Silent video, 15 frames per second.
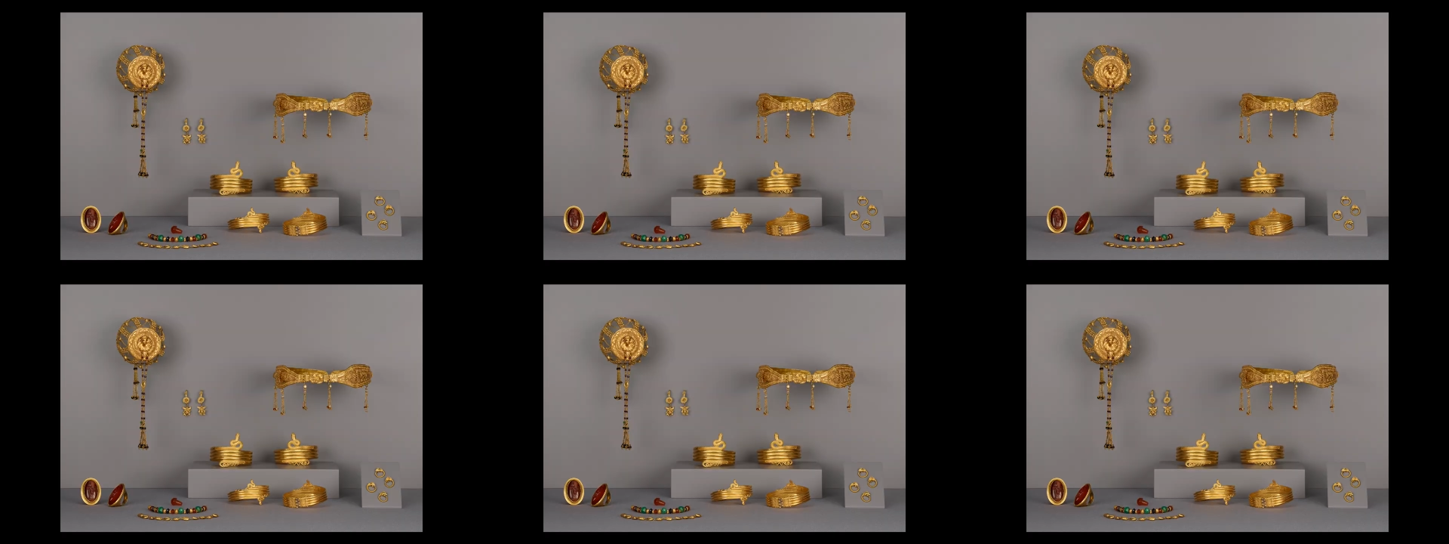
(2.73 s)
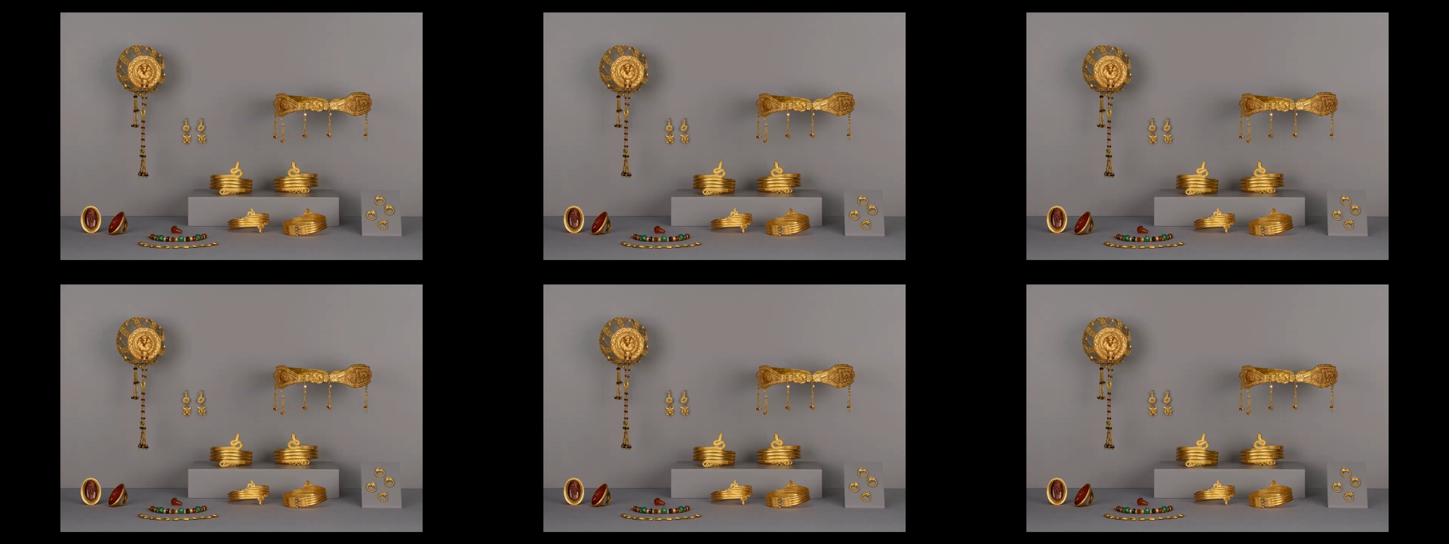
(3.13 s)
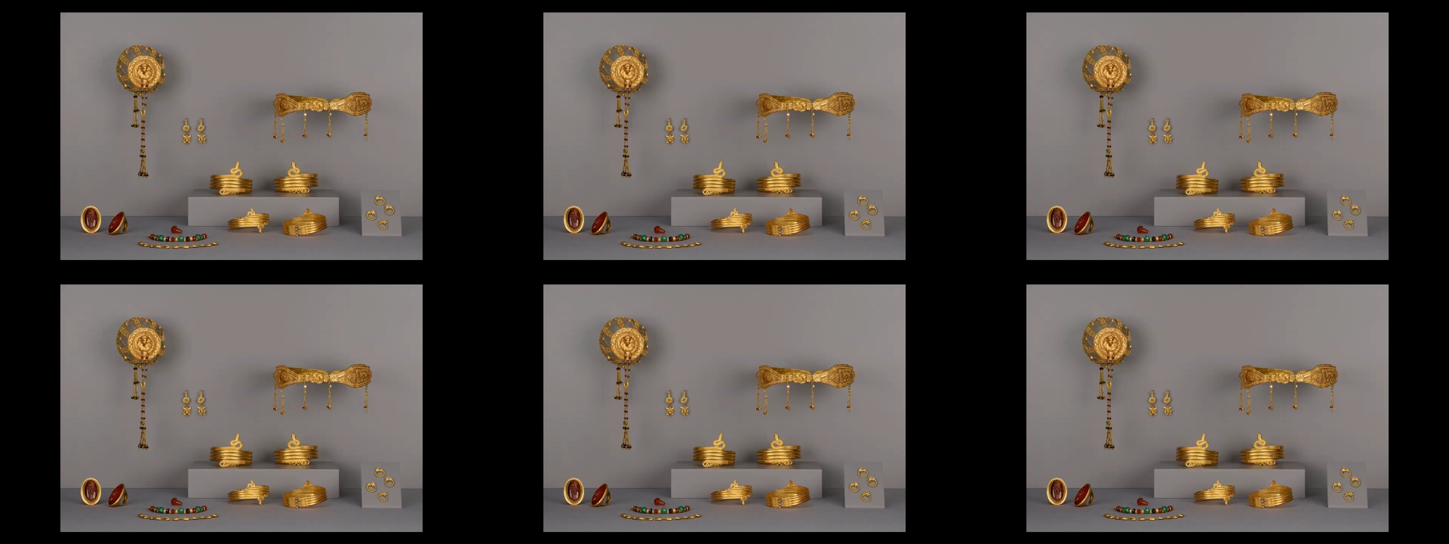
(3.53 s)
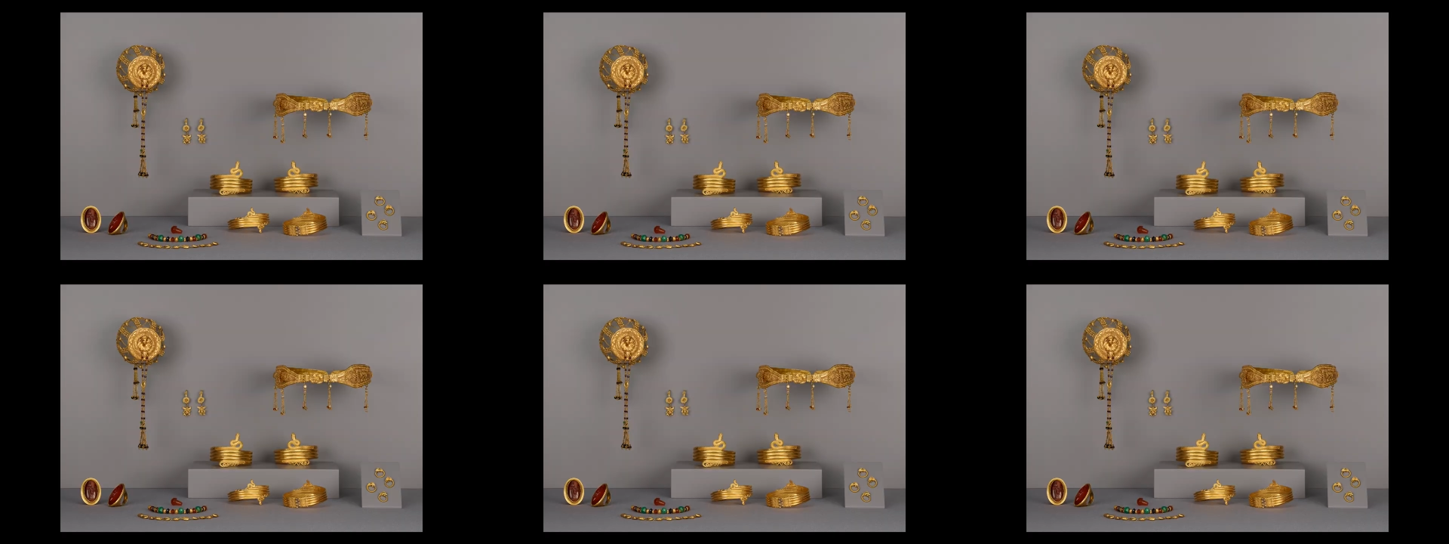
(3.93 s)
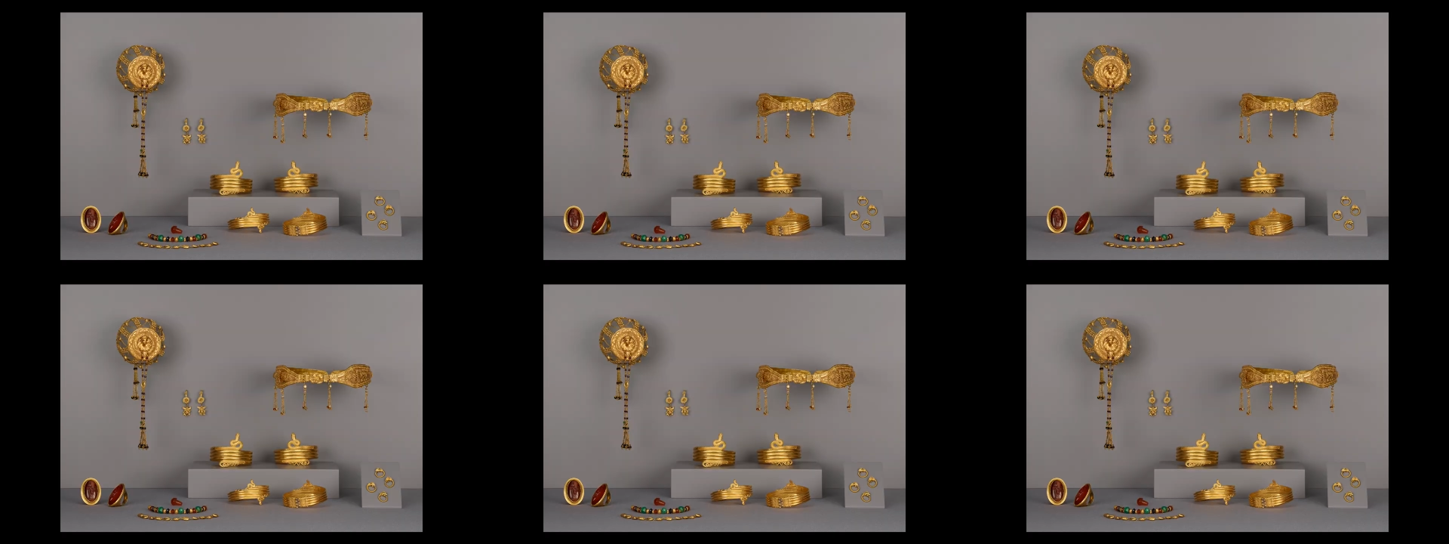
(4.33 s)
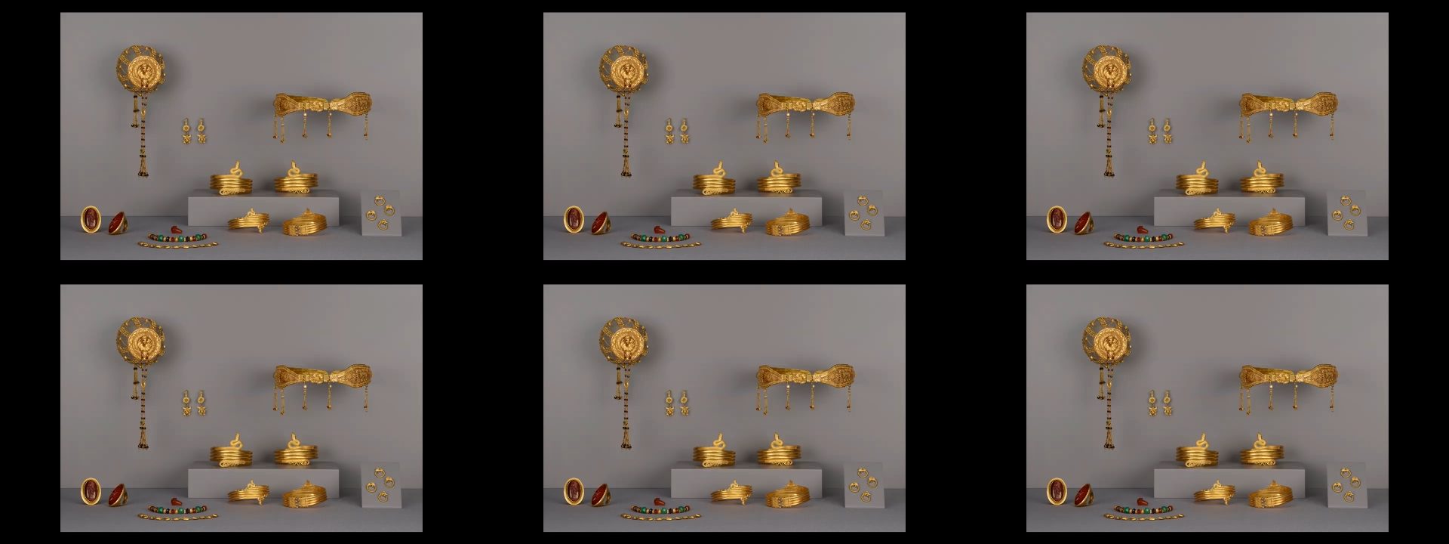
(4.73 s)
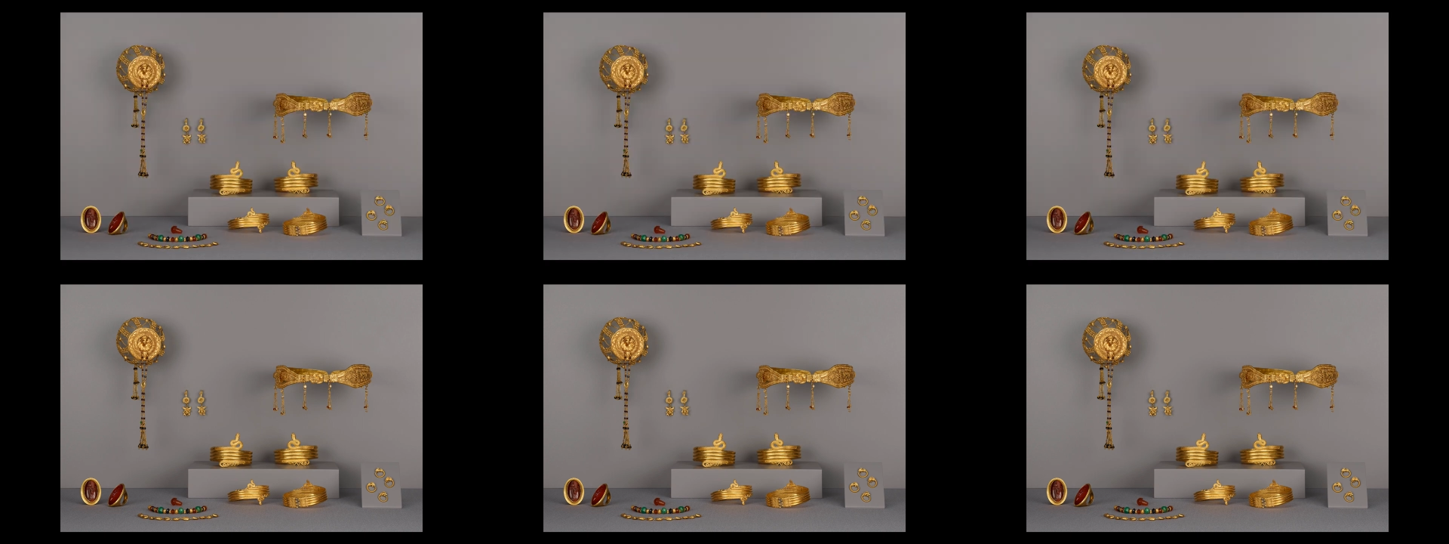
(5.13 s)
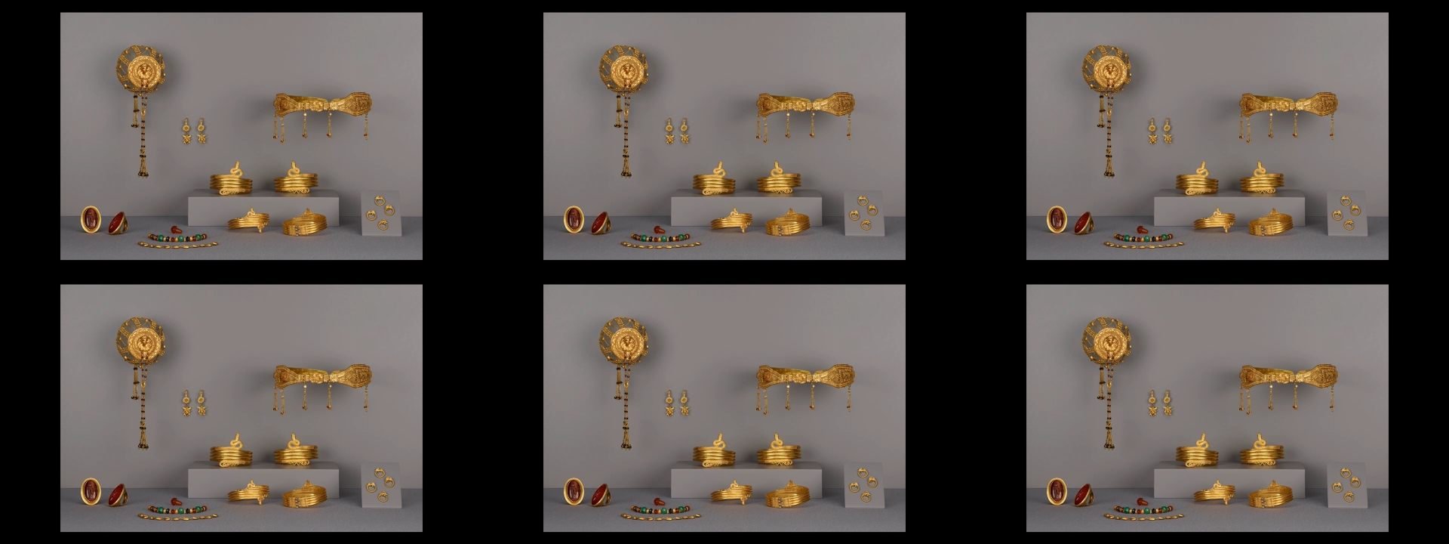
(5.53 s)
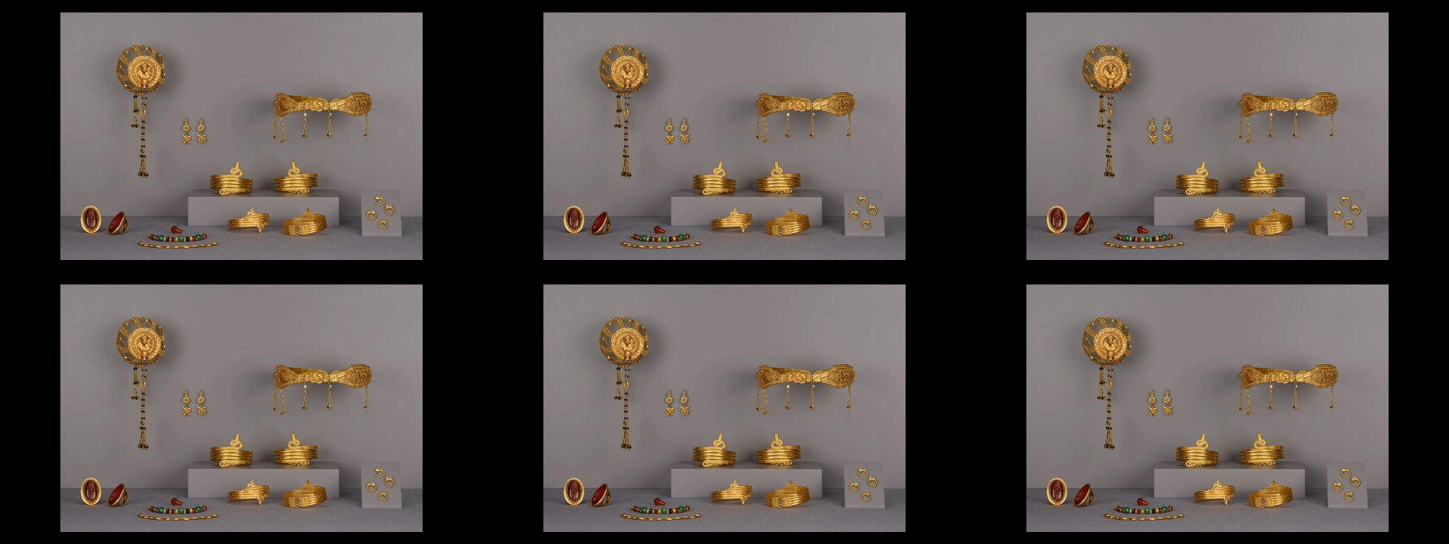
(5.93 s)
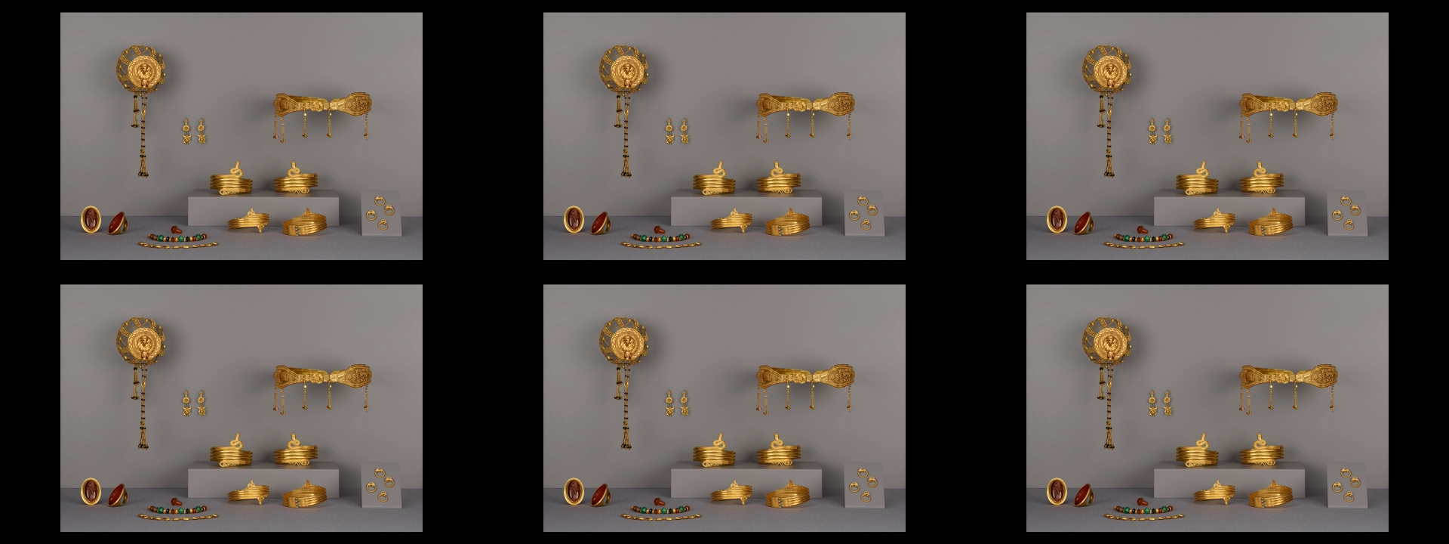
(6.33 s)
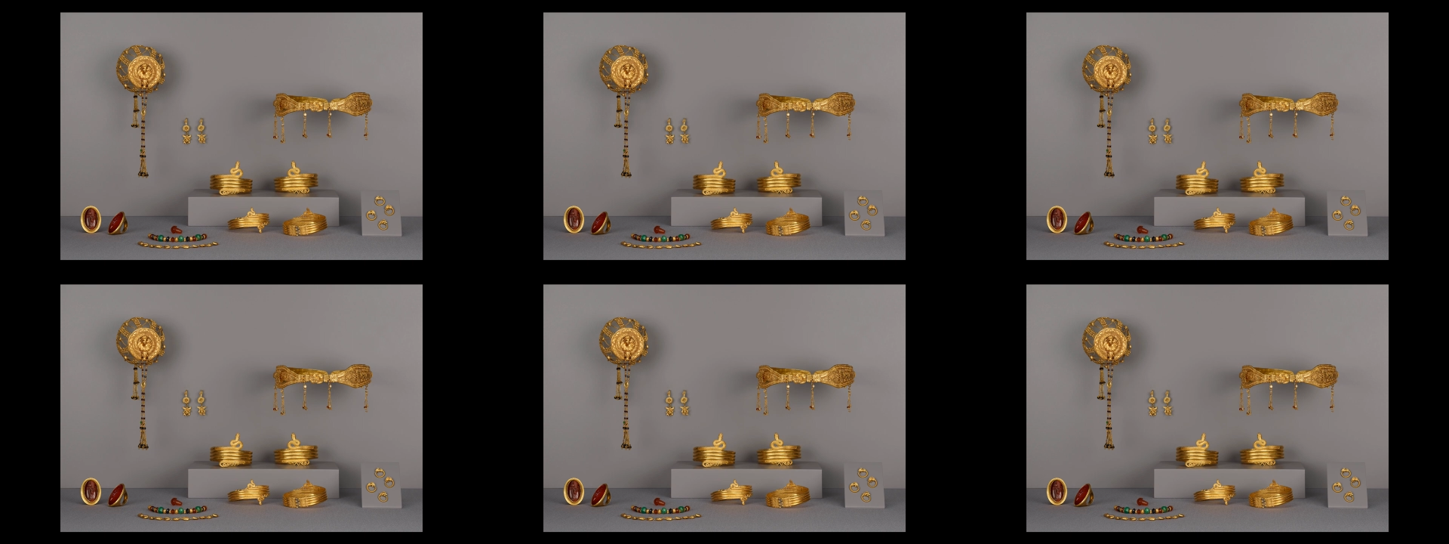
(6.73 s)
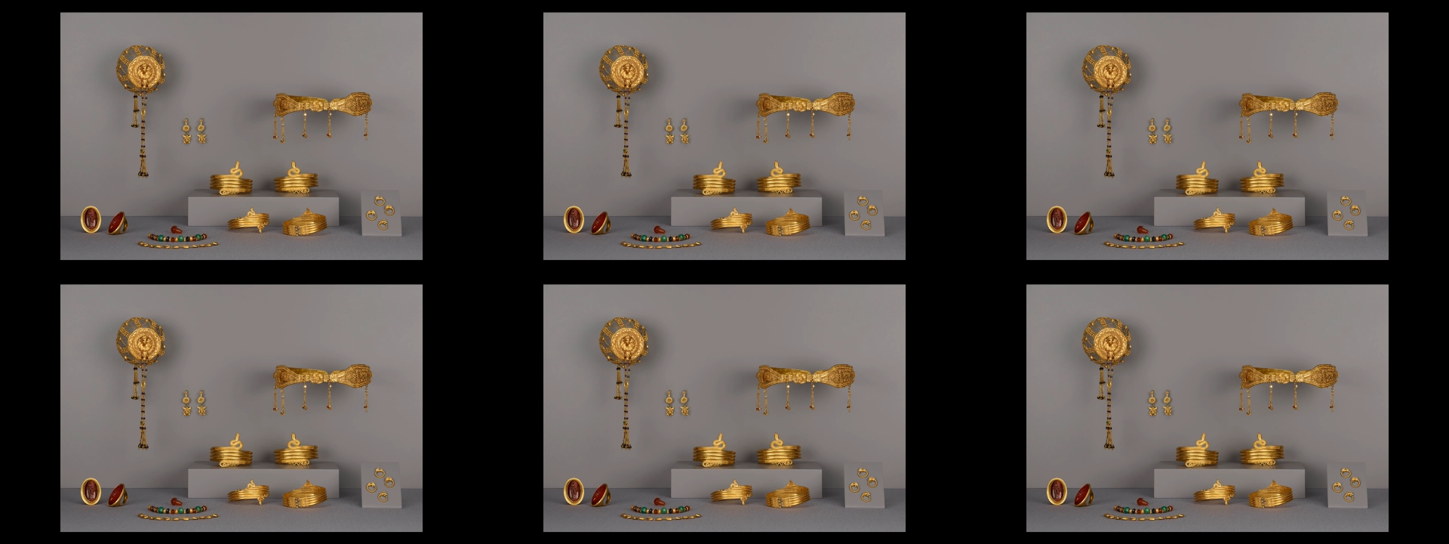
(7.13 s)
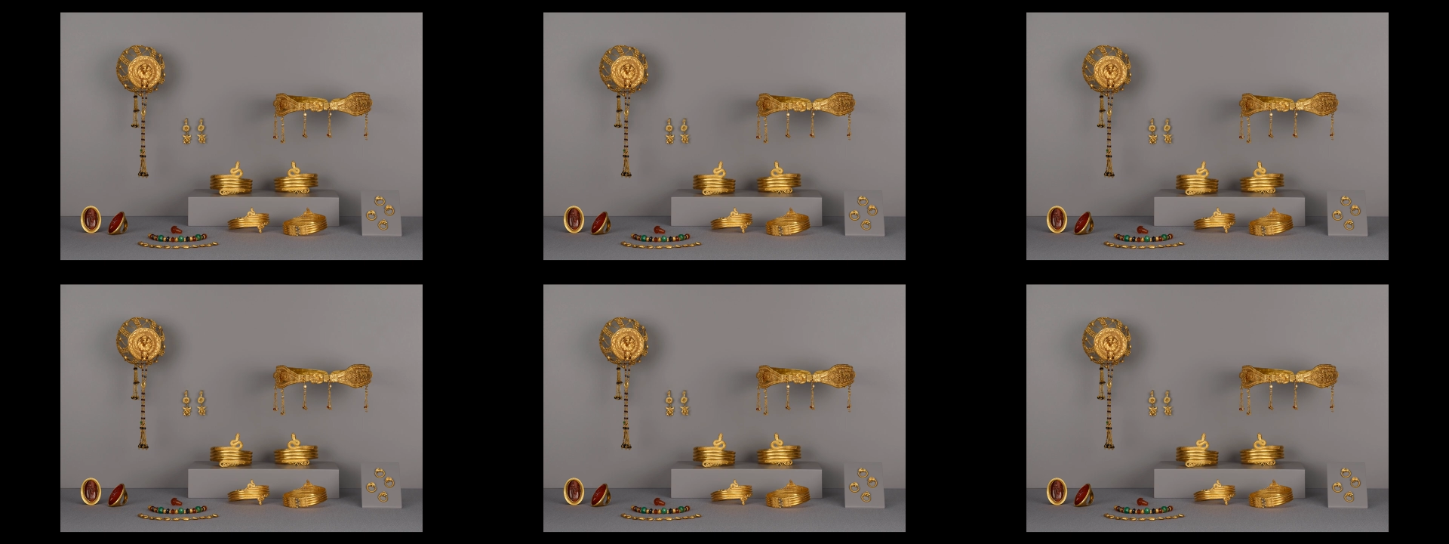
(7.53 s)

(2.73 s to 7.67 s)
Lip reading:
Nobody's mouth can be seen.